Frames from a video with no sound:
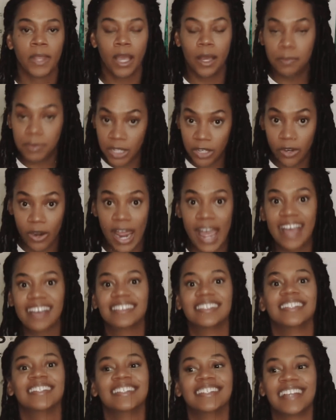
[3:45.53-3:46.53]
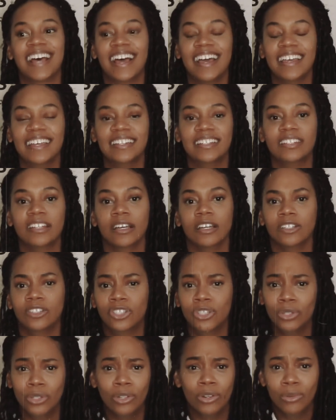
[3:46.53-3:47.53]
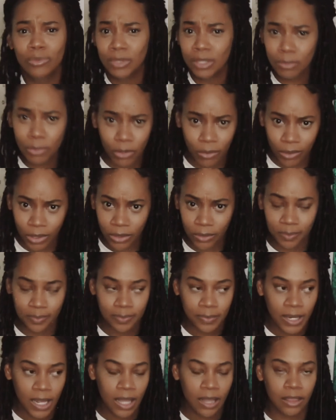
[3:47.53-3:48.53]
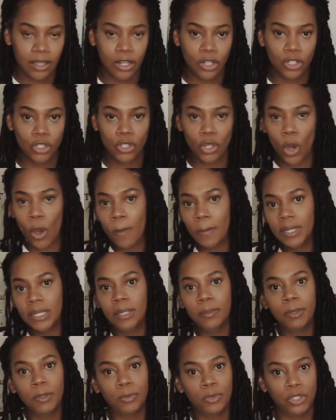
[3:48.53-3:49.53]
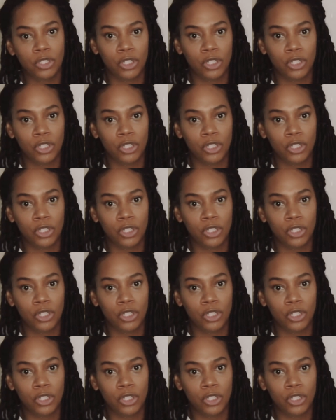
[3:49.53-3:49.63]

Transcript: Update your acting sites. Shoot your own demo reel. There's so many people.